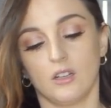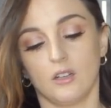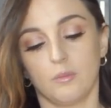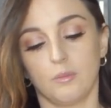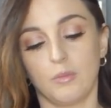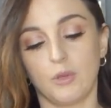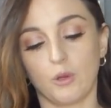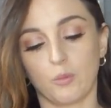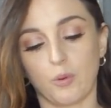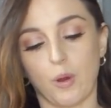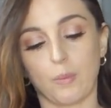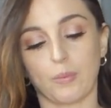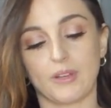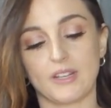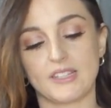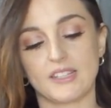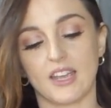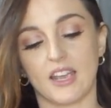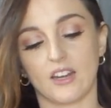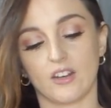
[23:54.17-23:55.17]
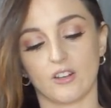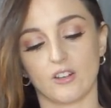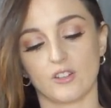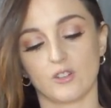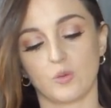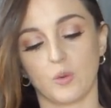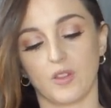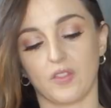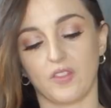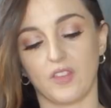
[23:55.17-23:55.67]
meal prep containers
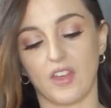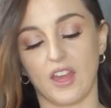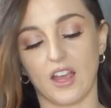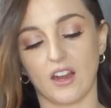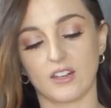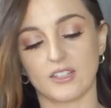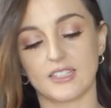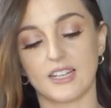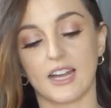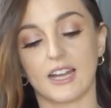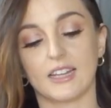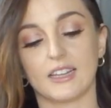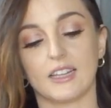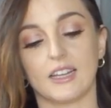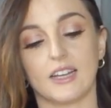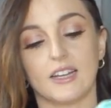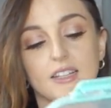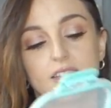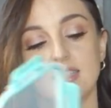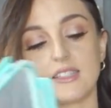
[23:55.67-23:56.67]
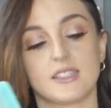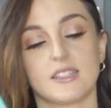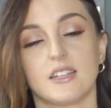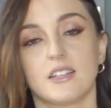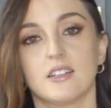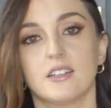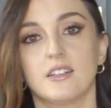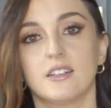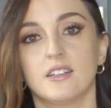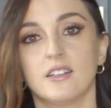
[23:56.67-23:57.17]
with the airtight lids.
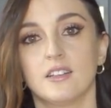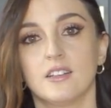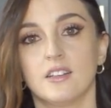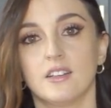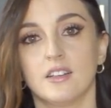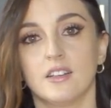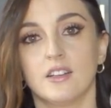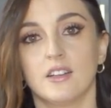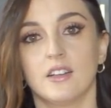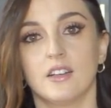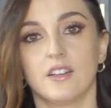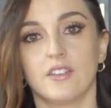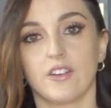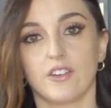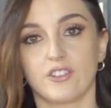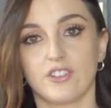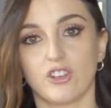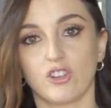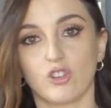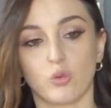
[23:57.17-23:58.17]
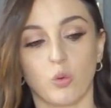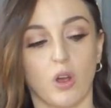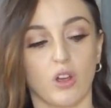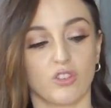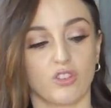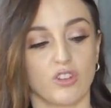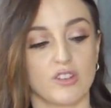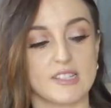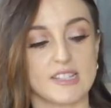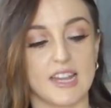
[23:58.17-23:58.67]
They're
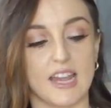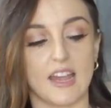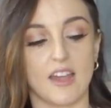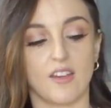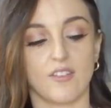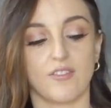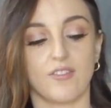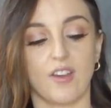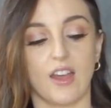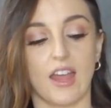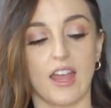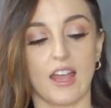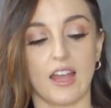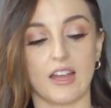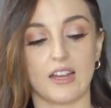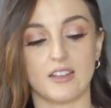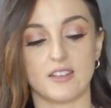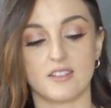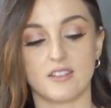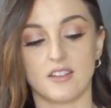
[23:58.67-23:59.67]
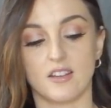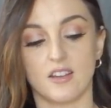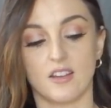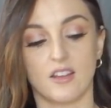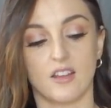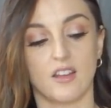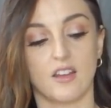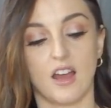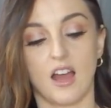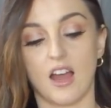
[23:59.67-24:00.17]
dishwasher safe, and
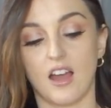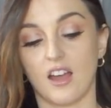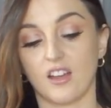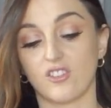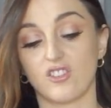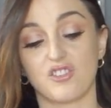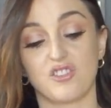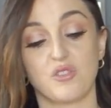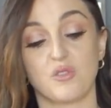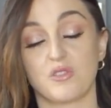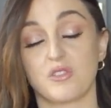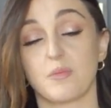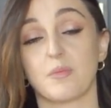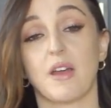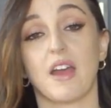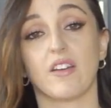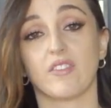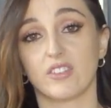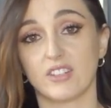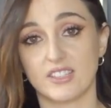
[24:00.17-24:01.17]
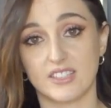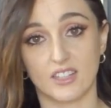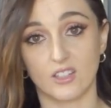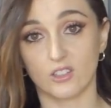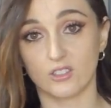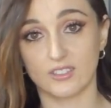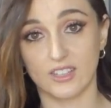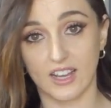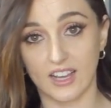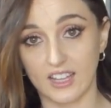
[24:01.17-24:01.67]
I just use them every single
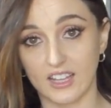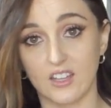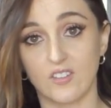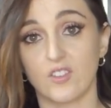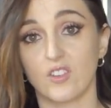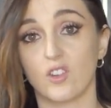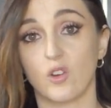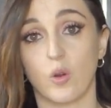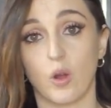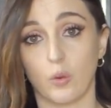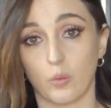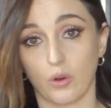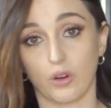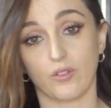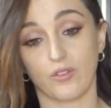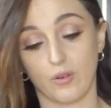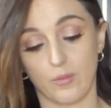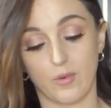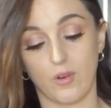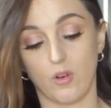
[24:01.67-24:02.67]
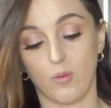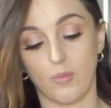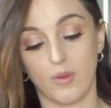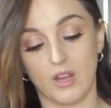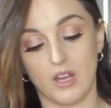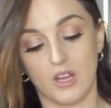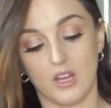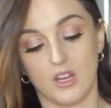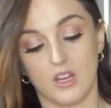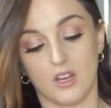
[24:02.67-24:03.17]
day, even though I work from home,
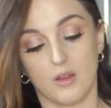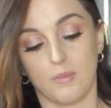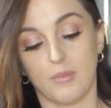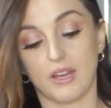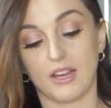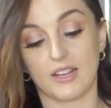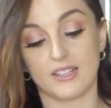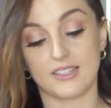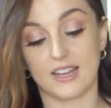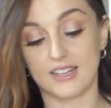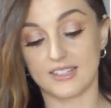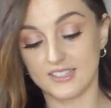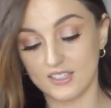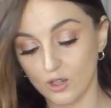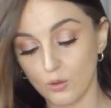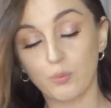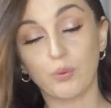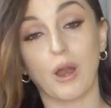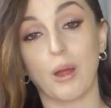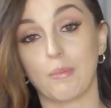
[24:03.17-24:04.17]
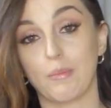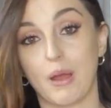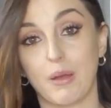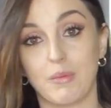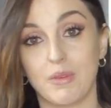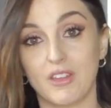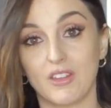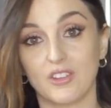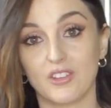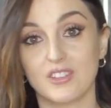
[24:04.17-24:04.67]
because I still prep my
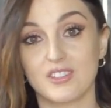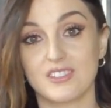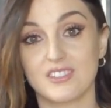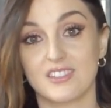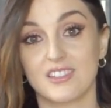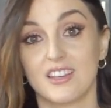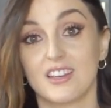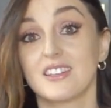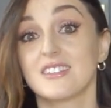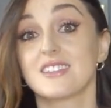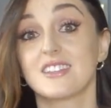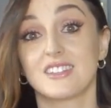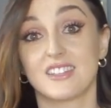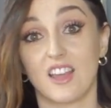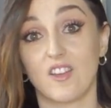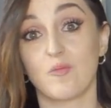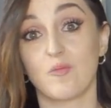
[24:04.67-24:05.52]
meals to save